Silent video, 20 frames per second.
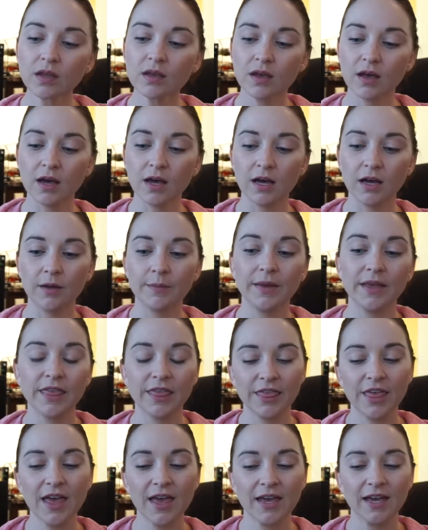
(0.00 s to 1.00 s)

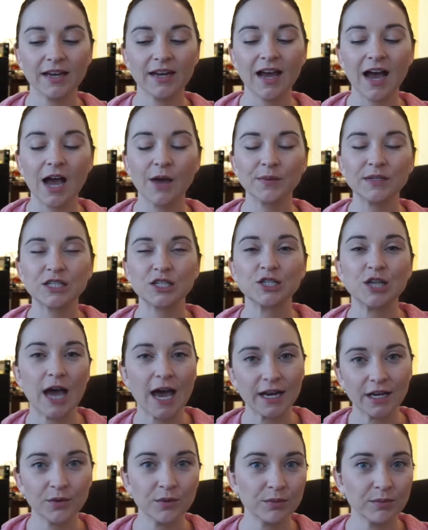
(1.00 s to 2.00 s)
Then I was
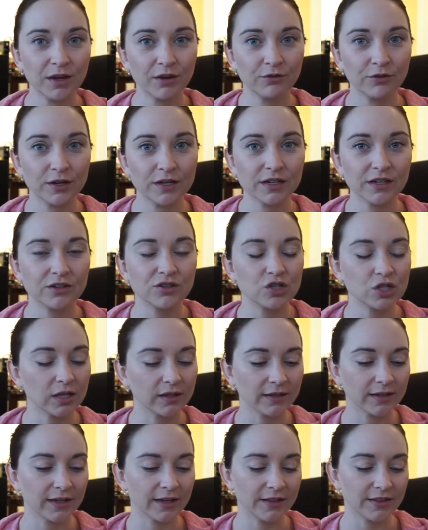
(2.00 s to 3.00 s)
chatting with my friend
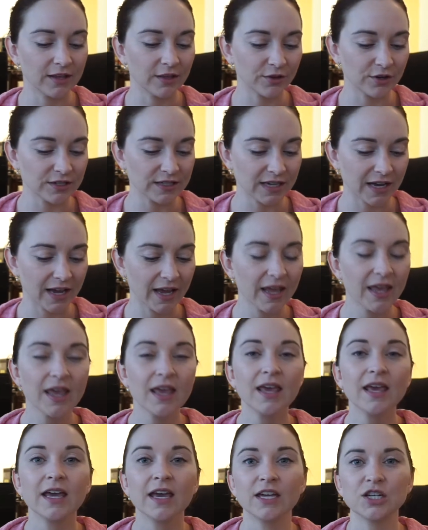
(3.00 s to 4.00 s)
Angelica the other day,
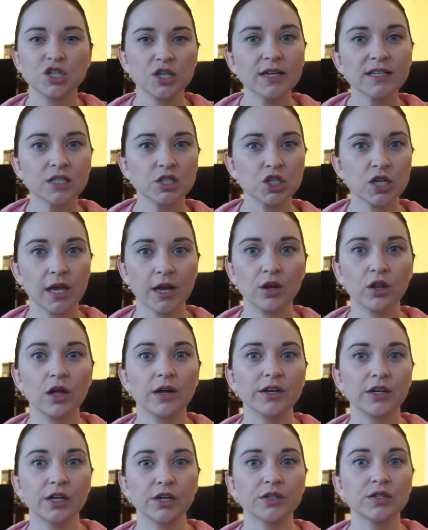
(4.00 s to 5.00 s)
and she has a channel
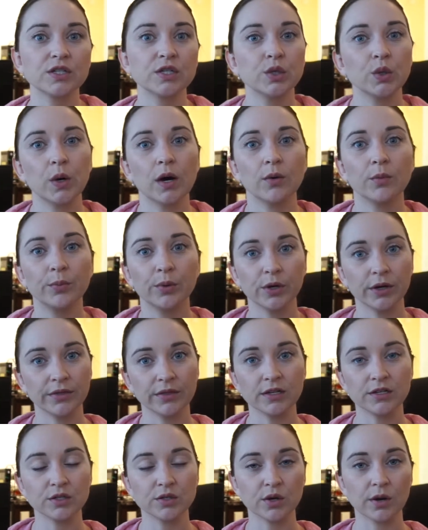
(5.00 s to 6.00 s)
on here too. I'll put in
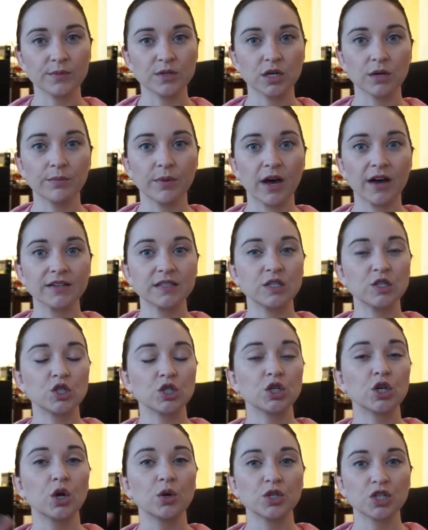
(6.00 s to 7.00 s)
the description box. You
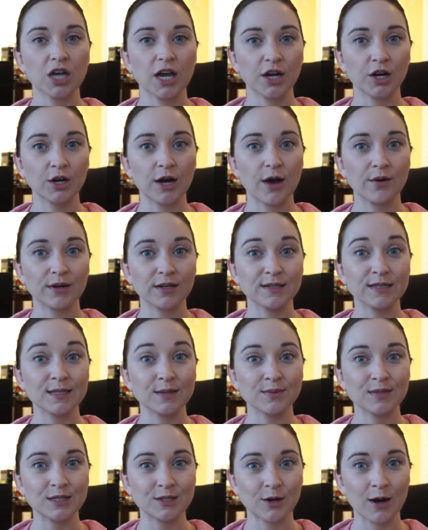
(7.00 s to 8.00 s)
should go check her out and
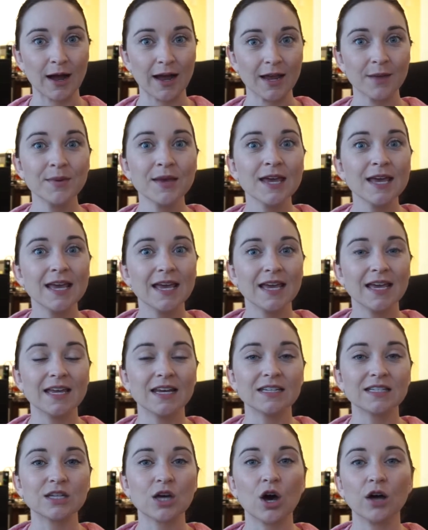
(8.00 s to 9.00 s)
subscribe.
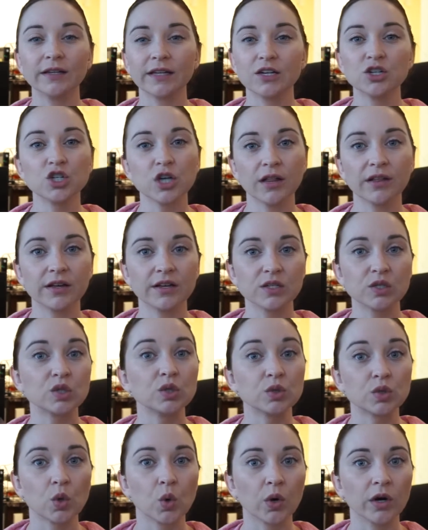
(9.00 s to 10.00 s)
It is called Angelica's
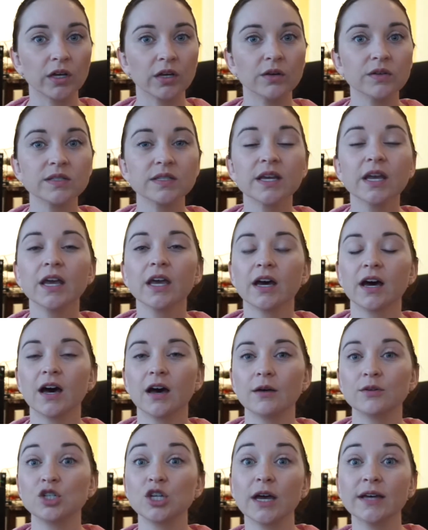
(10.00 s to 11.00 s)
Tutorials.
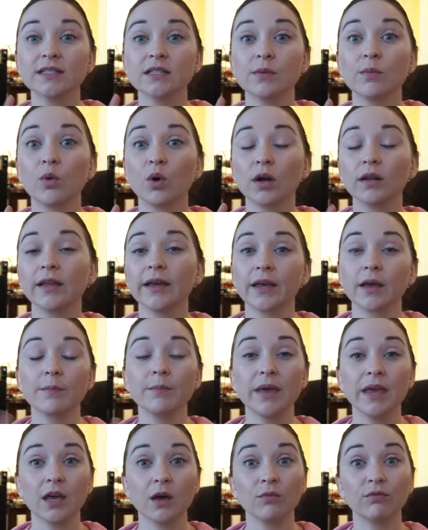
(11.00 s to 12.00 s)
She has a more like
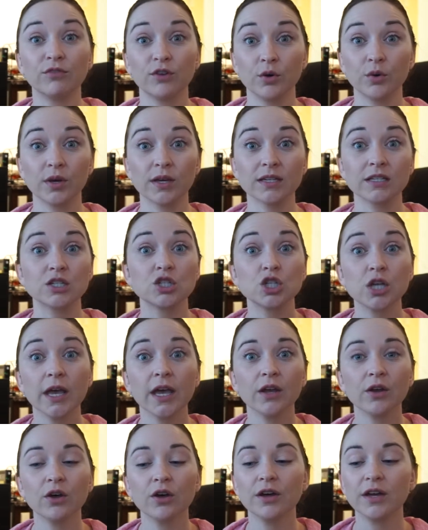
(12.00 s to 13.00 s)
makeup focused
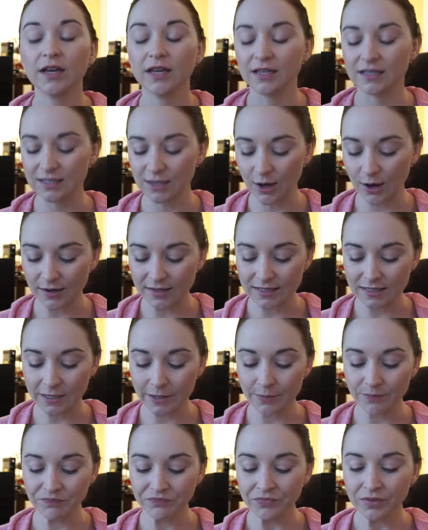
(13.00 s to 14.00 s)
channel. It's
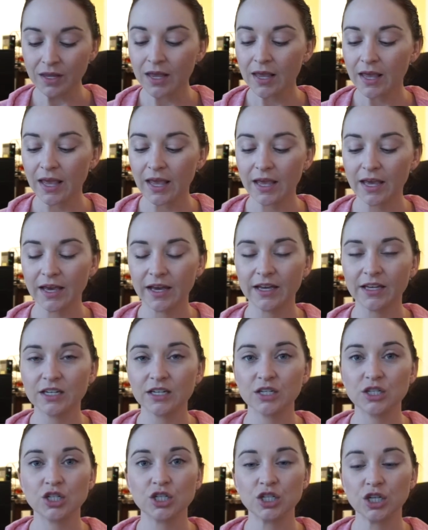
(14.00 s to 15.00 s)
awesome.
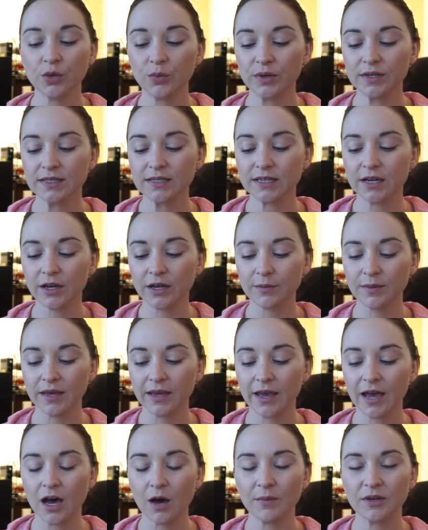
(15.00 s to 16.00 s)
And she was telling
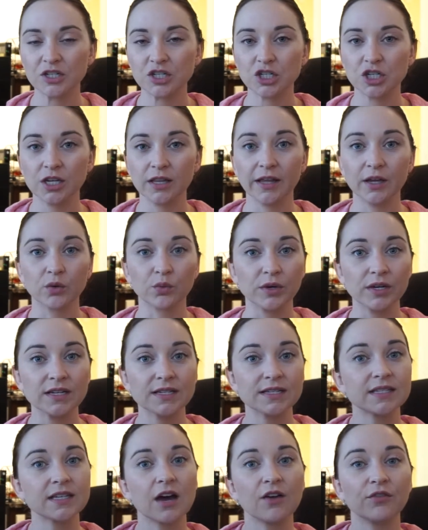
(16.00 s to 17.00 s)
me how much she like
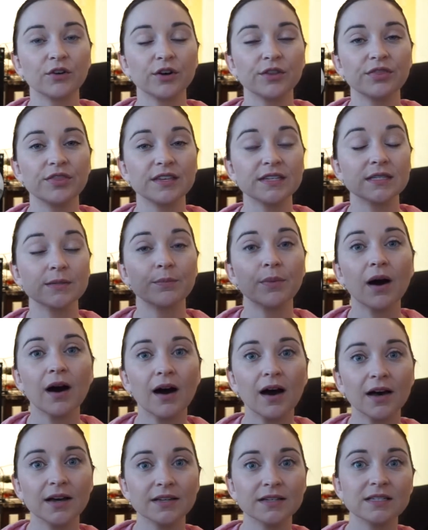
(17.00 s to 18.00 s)
rediscovered this
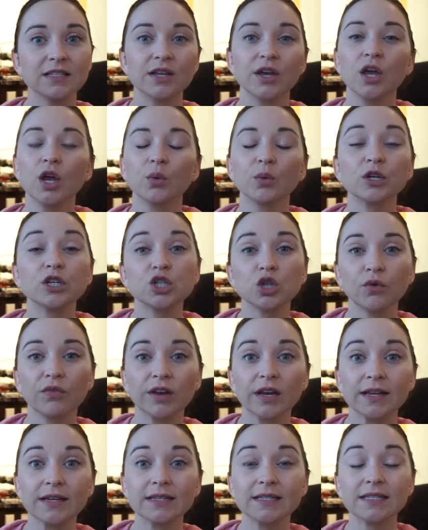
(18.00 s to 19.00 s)
Pond's
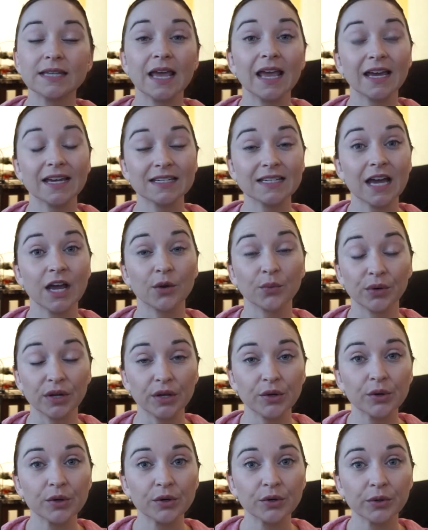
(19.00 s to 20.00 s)
Rejuvenous
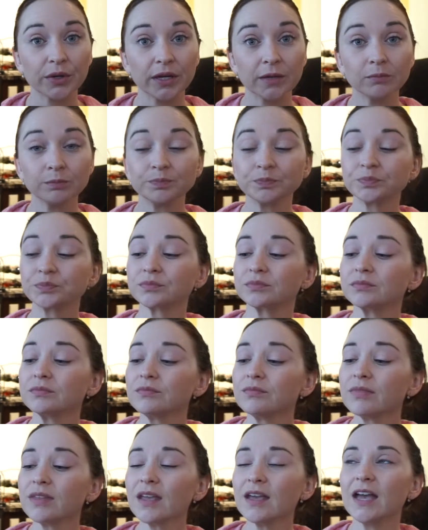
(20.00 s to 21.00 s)
Anti-Wrinkle Cream.
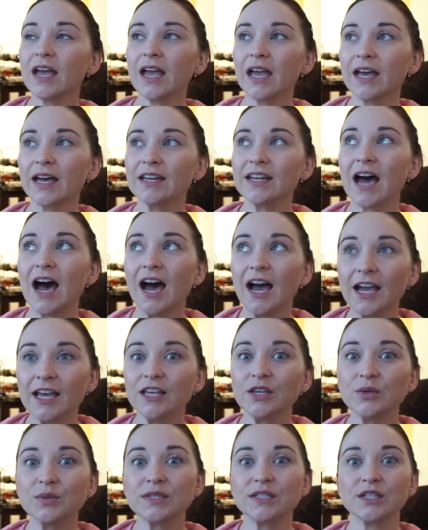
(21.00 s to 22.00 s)
And I
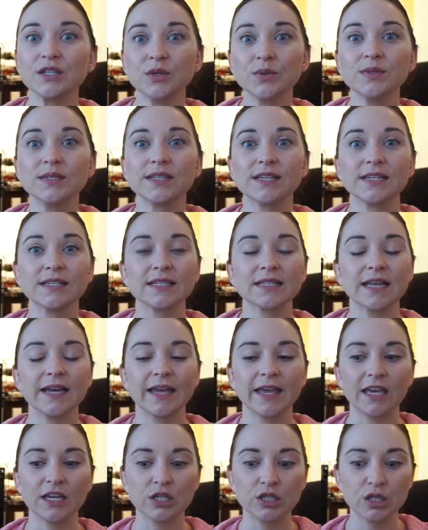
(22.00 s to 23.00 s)
used to use this like in